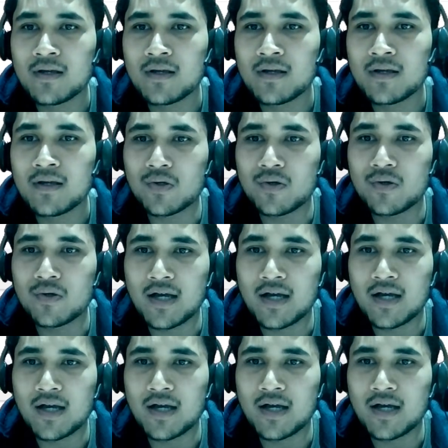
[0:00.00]
So yeah,
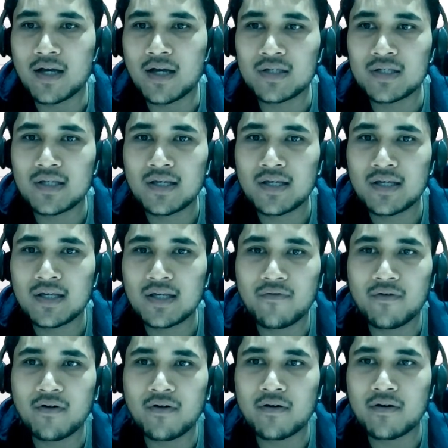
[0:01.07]
as you can see,
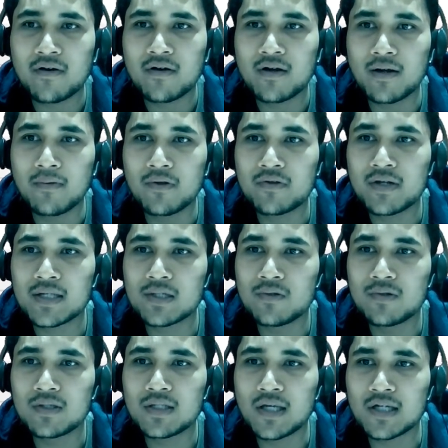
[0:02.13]
for W3
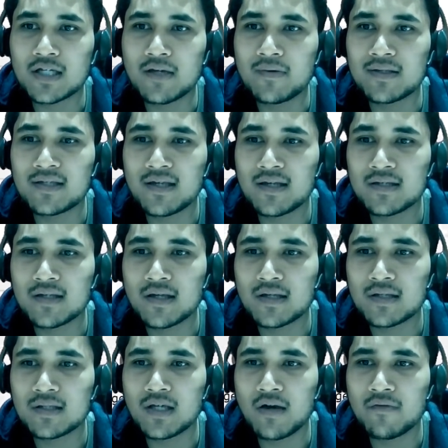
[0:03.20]
Schools, HTML,
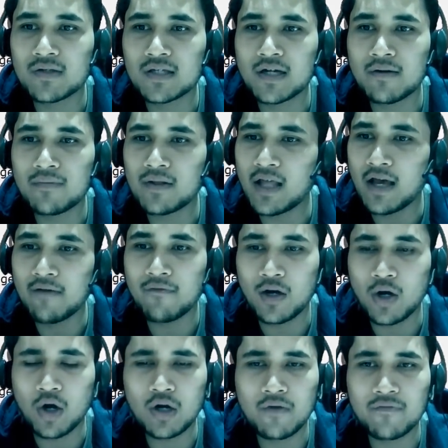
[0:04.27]
CSS, JavaScript, they have a
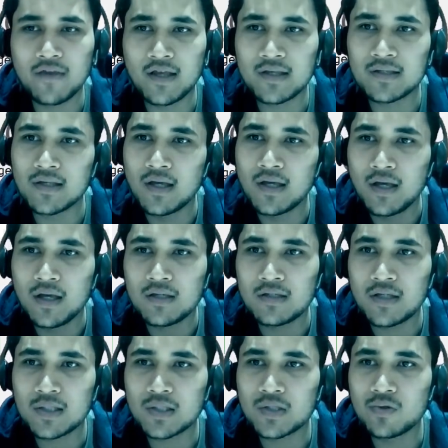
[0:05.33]
lot of things.
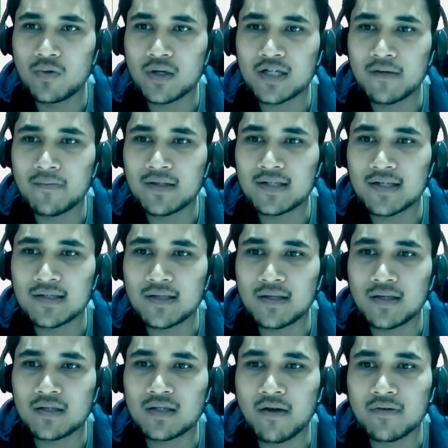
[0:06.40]
Just do HTML, CSS
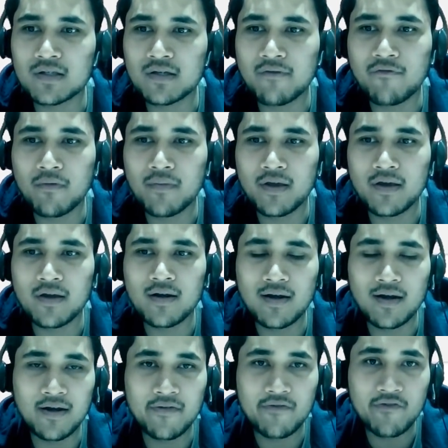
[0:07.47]
and JavaScript from here.
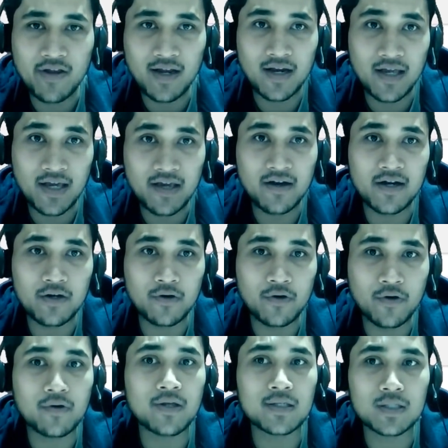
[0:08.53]
Really great
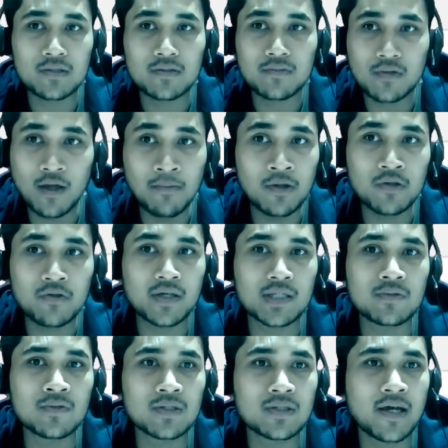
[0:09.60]
tutorials. W3
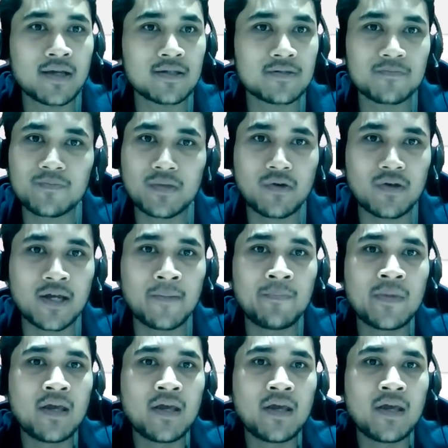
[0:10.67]
Schools, guys. Okay,